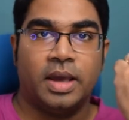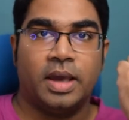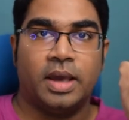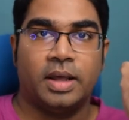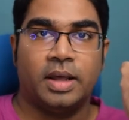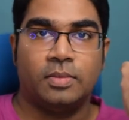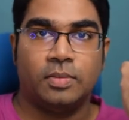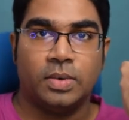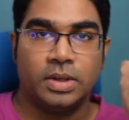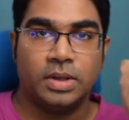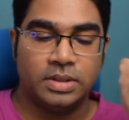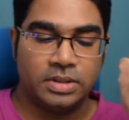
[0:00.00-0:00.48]

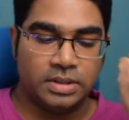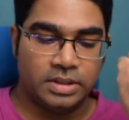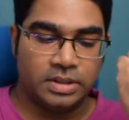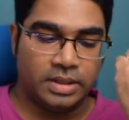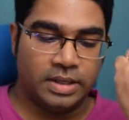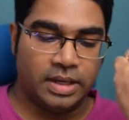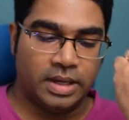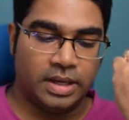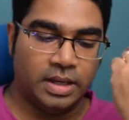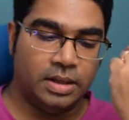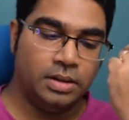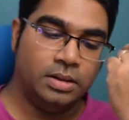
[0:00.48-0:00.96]
And once
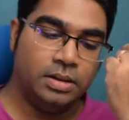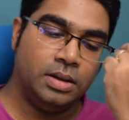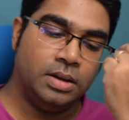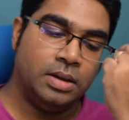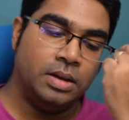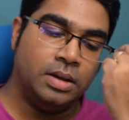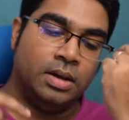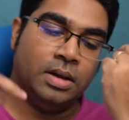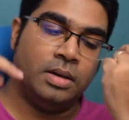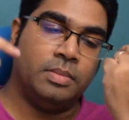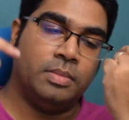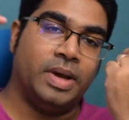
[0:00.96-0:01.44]
again,
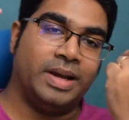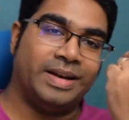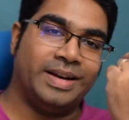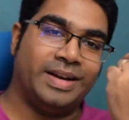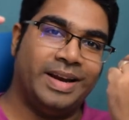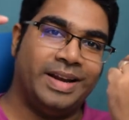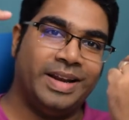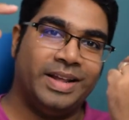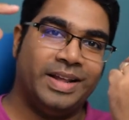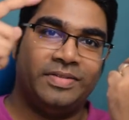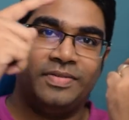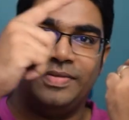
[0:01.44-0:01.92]

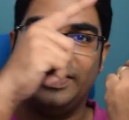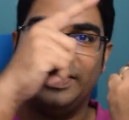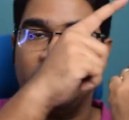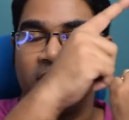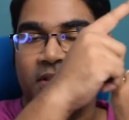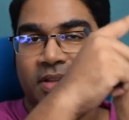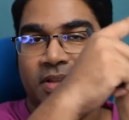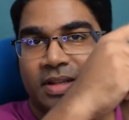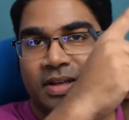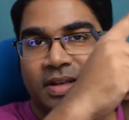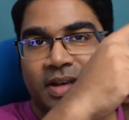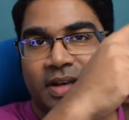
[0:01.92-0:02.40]
magnetic
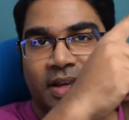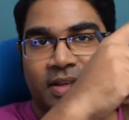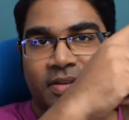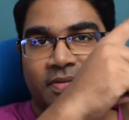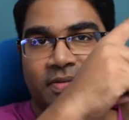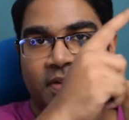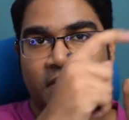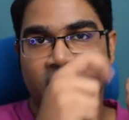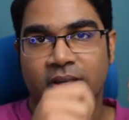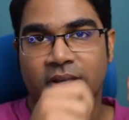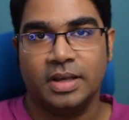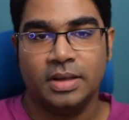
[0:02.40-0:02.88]
field, index
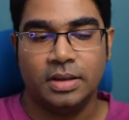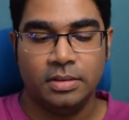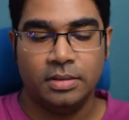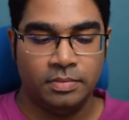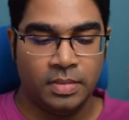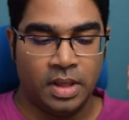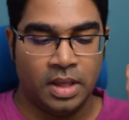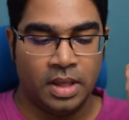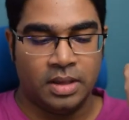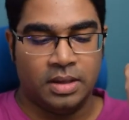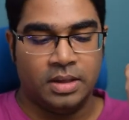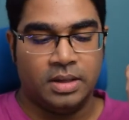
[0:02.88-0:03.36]
finger
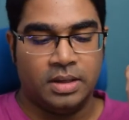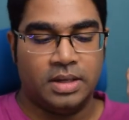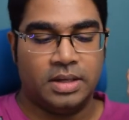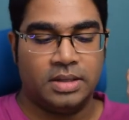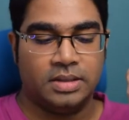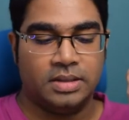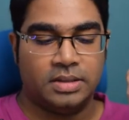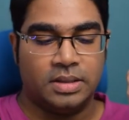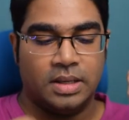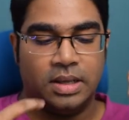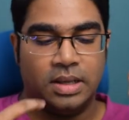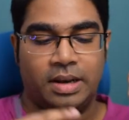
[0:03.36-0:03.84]

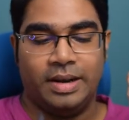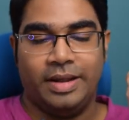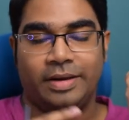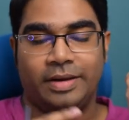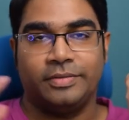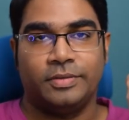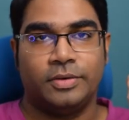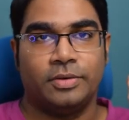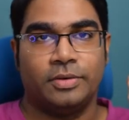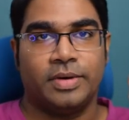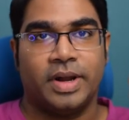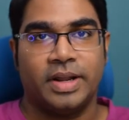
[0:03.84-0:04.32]
is
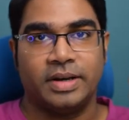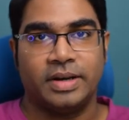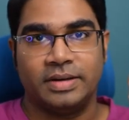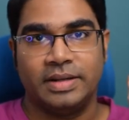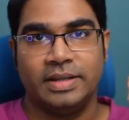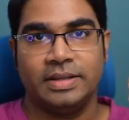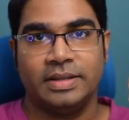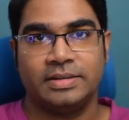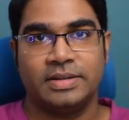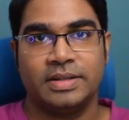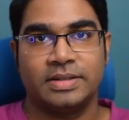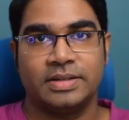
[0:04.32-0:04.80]
left to right.
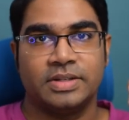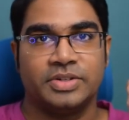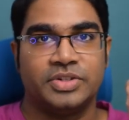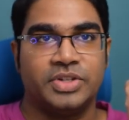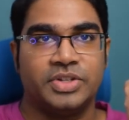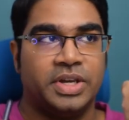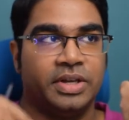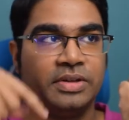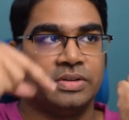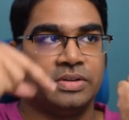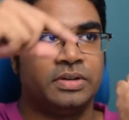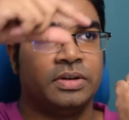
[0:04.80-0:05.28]
This doesn't
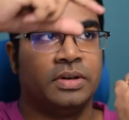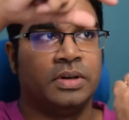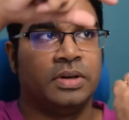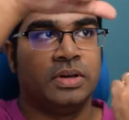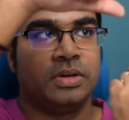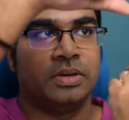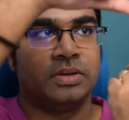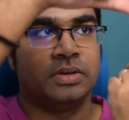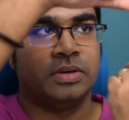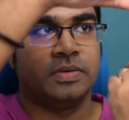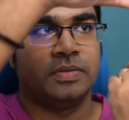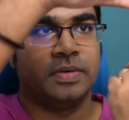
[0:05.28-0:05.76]
change.
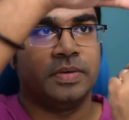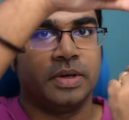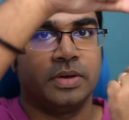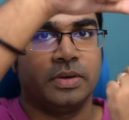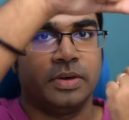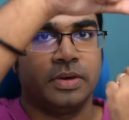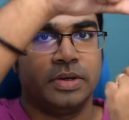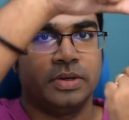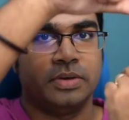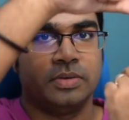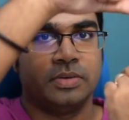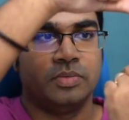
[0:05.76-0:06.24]
So we are
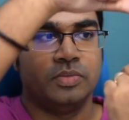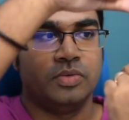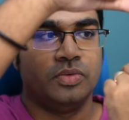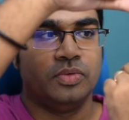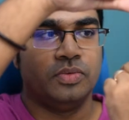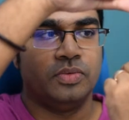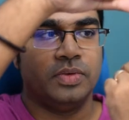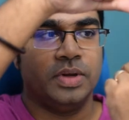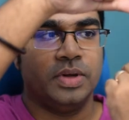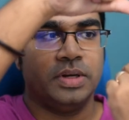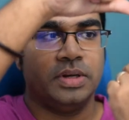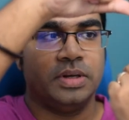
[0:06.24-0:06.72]
going to
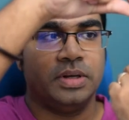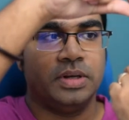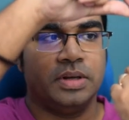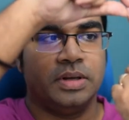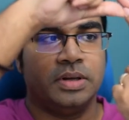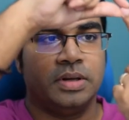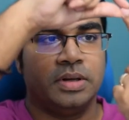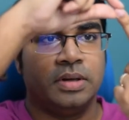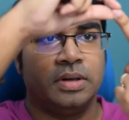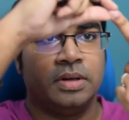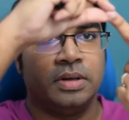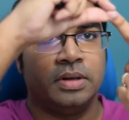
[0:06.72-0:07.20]
move it
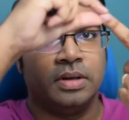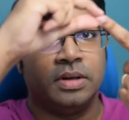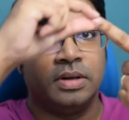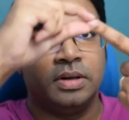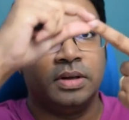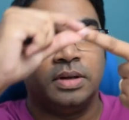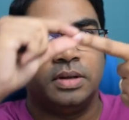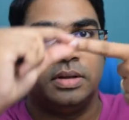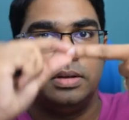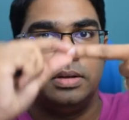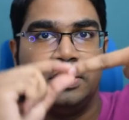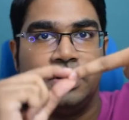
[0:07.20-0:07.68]

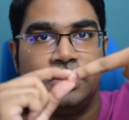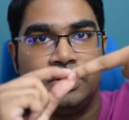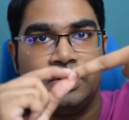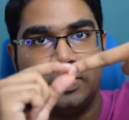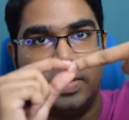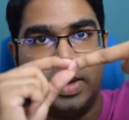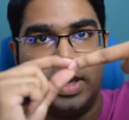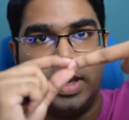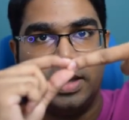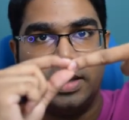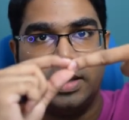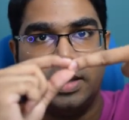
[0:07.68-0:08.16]
this
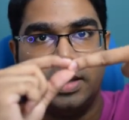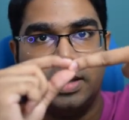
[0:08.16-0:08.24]
way.